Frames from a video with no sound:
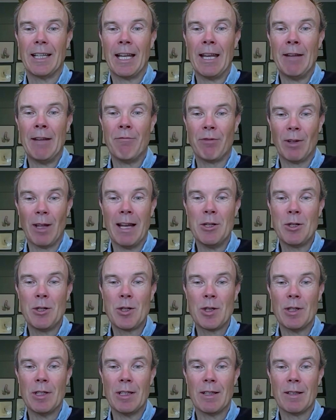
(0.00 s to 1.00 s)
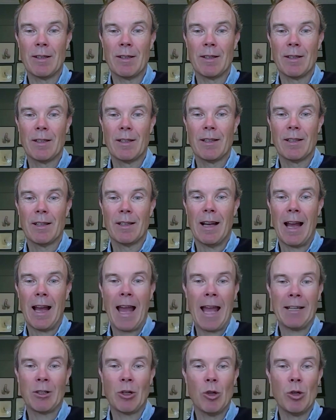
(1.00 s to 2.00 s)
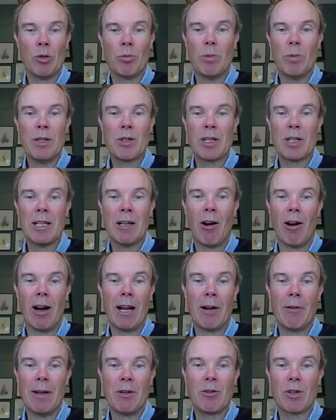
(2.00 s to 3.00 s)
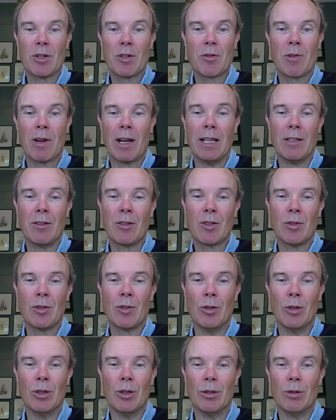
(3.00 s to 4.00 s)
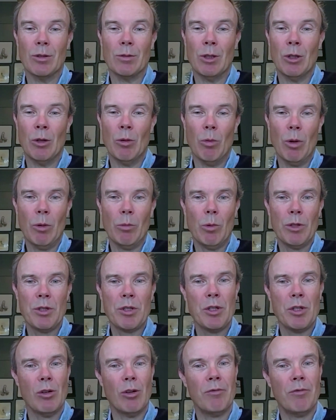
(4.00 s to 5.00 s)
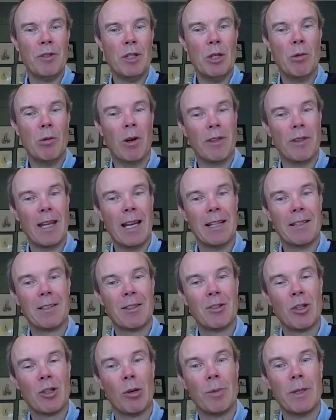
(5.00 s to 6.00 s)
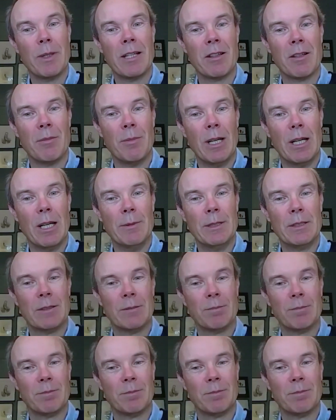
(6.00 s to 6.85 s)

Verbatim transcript: inflation and could we see higher interest rates or, or, what's your view on that topic at the moment